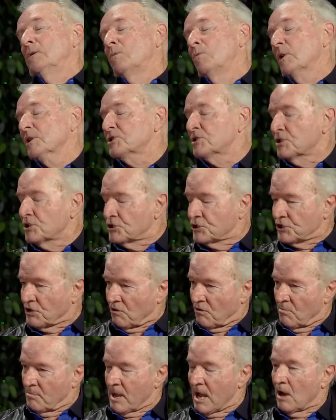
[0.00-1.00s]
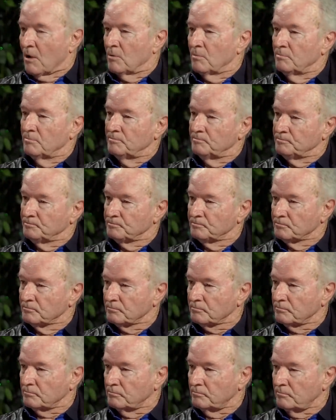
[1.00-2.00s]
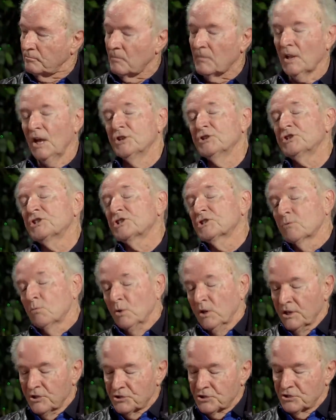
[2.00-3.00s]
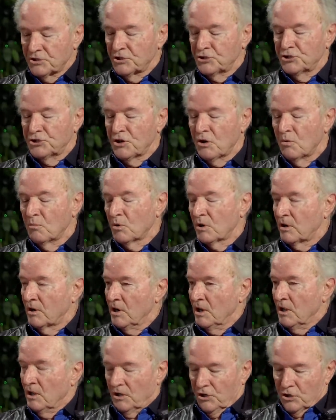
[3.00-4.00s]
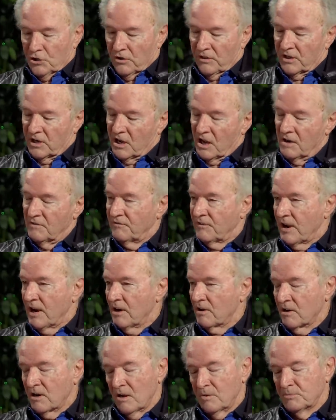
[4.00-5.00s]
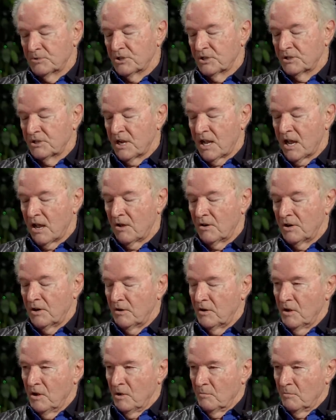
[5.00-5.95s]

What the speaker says: what's this show about? She said, well, this is the show where, you know, the gunfighter comes to town, and